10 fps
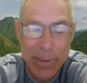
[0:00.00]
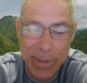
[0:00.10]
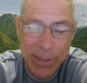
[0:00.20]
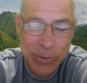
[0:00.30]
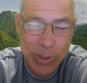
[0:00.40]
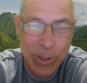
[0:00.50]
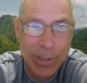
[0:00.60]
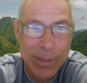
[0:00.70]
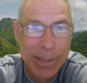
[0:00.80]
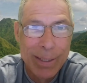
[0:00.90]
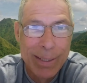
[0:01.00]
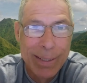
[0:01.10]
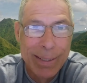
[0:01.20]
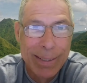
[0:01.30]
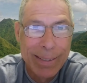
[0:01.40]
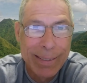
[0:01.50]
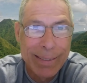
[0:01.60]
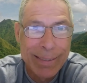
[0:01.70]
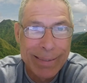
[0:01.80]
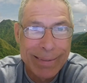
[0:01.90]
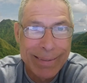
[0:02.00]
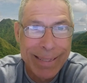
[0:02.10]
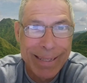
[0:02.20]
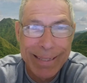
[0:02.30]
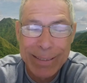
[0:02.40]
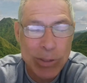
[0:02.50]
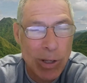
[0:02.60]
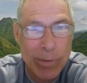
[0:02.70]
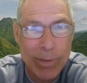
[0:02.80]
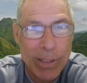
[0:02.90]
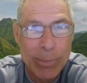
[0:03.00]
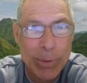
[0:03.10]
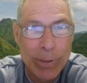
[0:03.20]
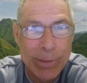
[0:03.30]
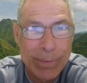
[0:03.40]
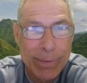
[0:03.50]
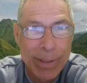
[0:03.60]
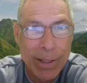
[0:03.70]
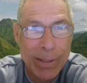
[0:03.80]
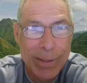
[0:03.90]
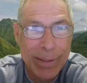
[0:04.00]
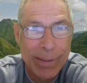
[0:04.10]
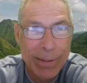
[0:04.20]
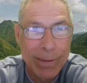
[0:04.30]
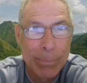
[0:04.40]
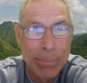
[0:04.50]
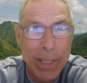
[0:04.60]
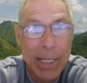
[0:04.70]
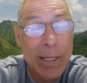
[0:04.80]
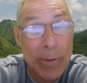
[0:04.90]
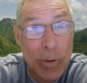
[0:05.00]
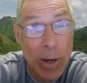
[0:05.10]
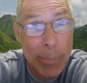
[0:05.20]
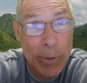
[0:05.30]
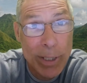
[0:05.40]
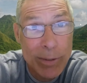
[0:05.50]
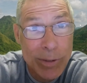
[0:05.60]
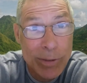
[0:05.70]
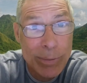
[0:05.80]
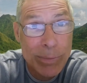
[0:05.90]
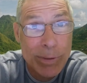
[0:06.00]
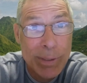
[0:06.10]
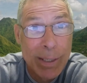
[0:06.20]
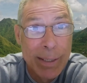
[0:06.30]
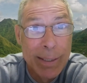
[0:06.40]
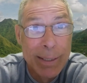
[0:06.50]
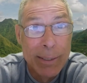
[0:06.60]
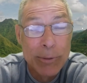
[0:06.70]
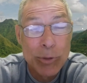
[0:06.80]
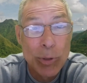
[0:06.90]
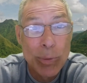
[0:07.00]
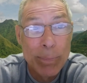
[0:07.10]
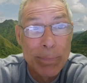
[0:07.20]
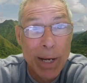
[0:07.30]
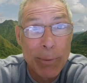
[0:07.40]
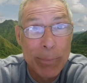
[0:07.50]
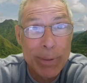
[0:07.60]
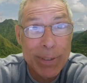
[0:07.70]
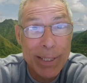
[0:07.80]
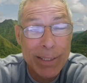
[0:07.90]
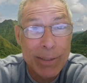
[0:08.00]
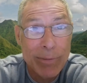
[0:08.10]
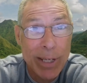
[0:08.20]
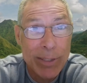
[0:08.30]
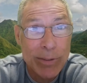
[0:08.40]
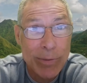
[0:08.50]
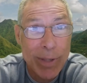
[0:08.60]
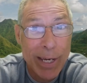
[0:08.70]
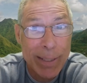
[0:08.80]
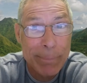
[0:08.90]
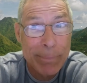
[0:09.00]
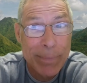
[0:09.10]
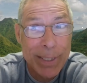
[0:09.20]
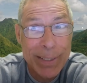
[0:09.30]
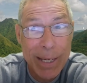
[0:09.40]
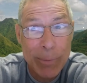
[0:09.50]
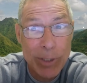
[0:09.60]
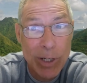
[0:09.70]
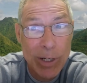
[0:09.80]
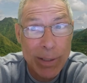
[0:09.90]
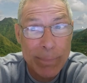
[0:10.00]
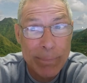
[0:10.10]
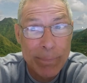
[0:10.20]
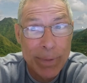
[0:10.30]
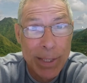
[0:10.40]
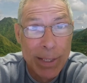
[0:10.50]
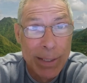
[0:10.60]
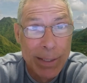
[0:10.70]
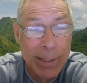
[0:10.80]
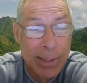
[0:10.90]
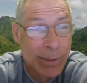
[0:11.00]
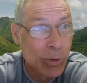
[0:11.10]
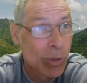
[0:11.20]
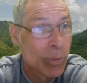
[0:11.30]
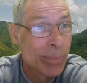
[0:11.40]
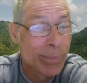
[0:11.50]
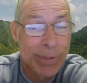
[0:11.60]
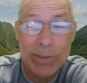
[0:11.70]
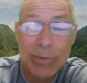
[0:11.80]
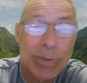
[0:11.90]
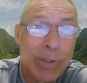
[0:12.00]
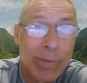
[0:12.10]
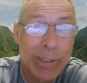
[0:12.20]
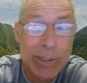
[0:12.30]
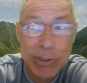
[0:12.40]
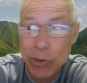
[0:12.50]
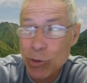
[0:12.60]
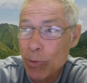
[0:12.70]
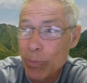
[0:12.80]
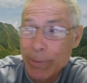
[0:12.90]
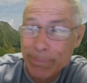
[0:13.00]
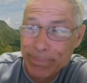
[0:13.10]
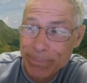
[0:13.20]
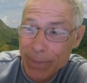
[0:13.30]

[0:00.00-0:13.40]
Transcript: That's all. It's all available on many other operating systems. So I would be taking advantage of that in that regard. So this is a very, very short one.